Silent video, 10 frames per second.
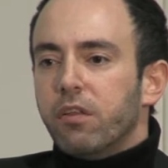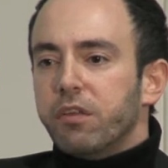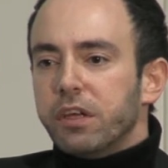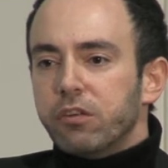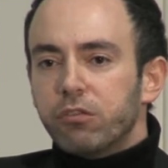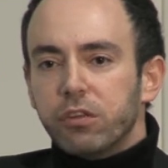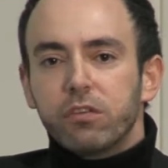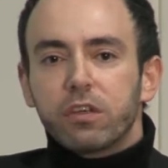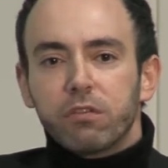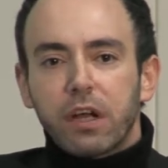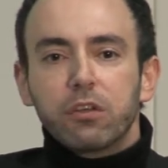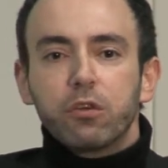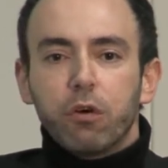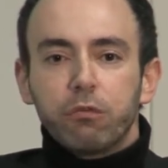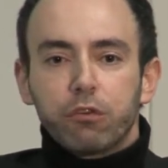the intrinsic
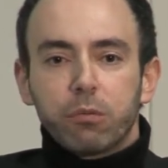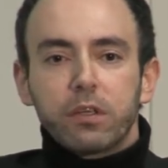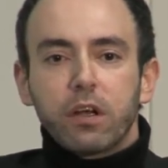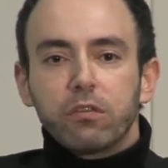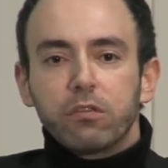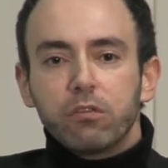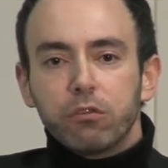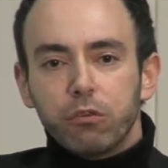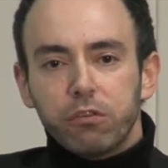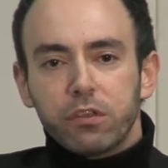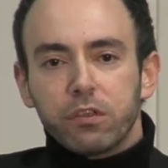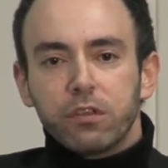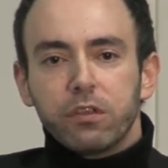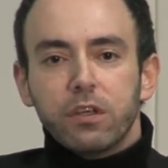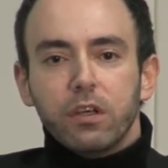value of German
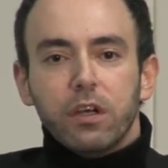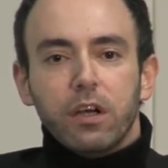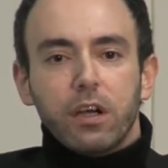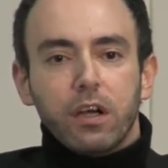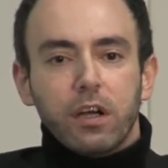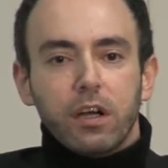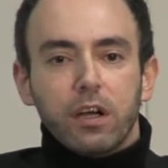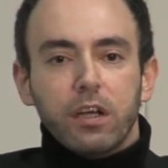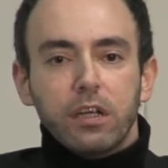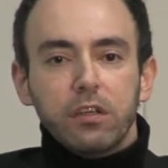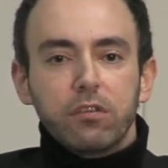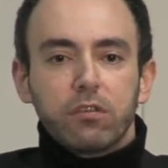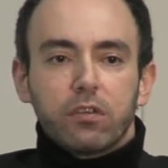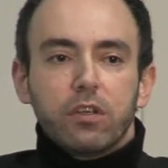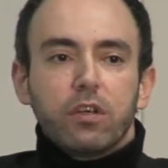Constitution,
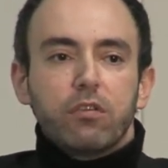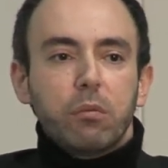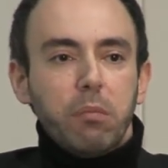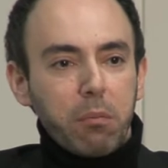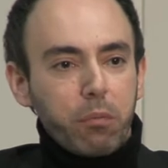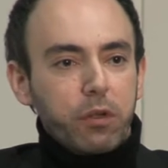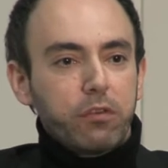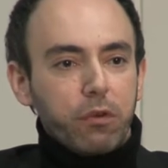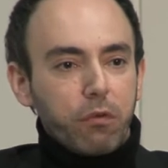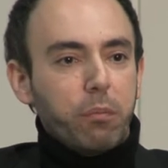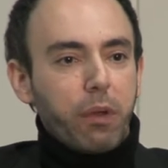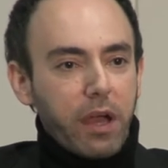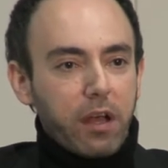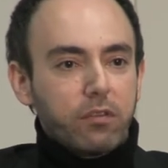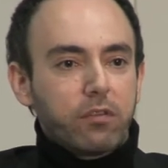its remembrance of the
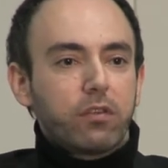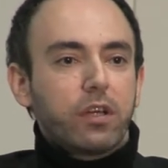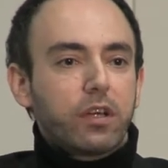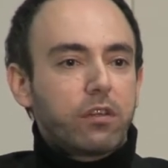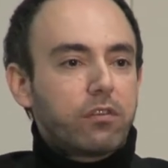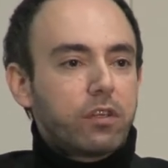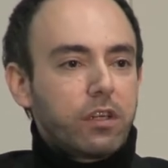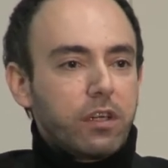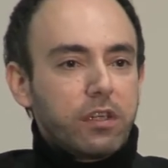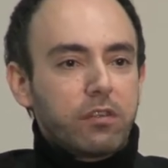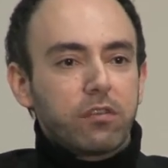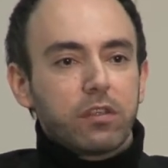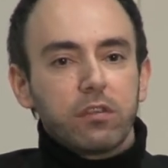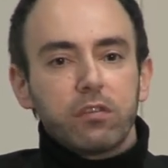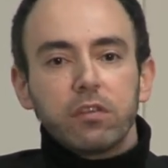past, and
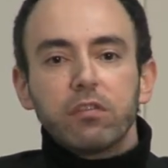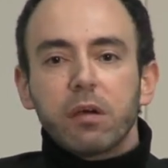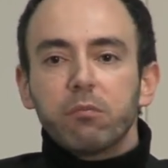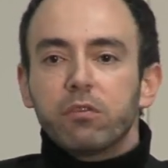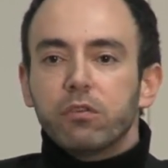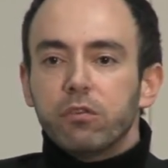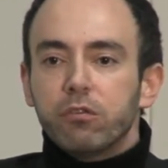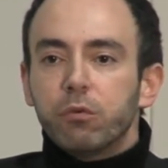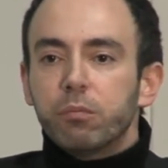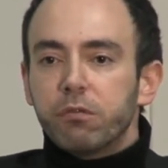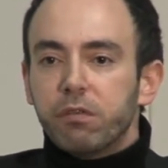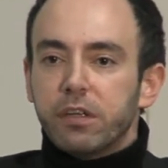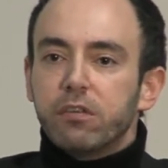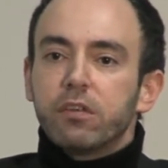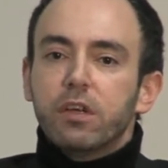its attempt to
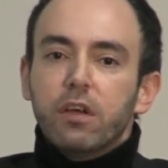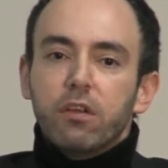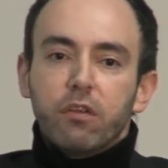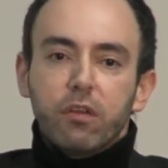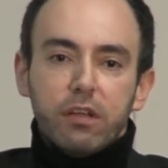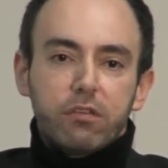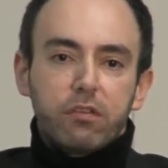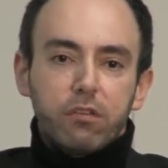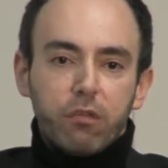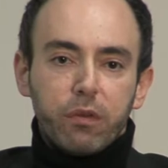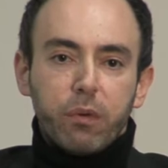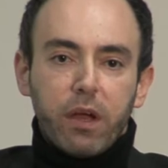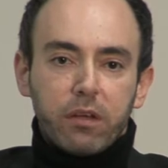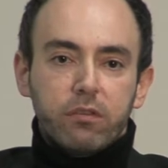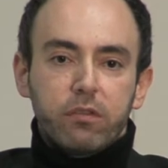prevent the lessons of the
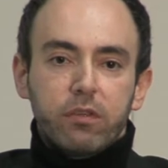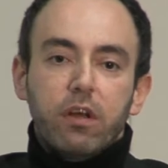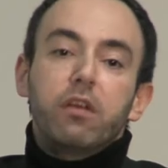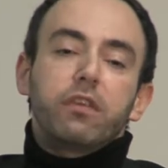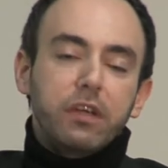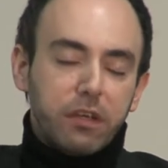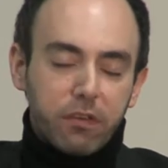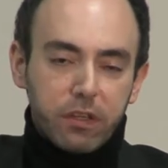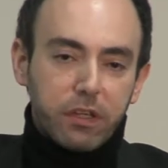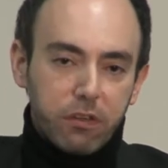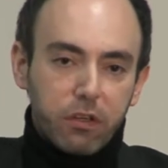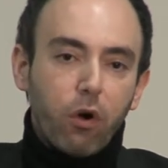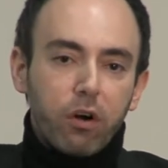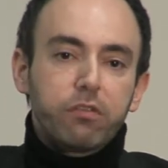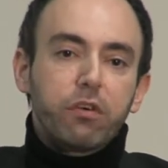past, the
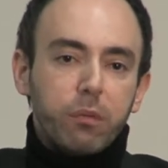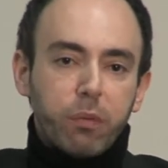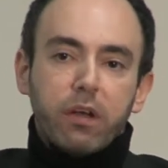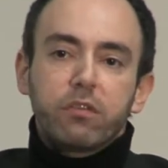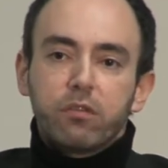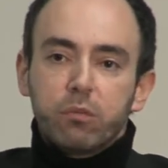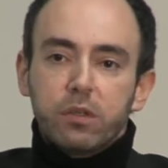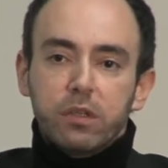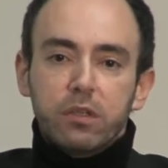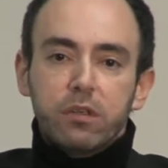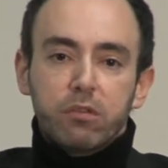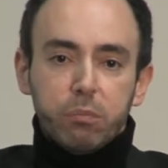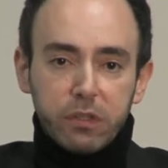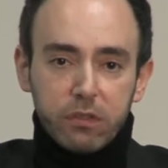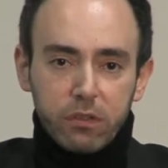horrors of the past to be
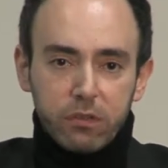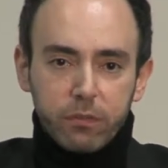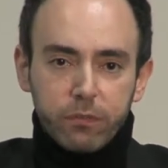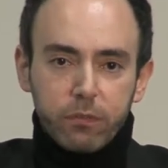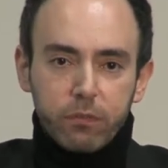repeated.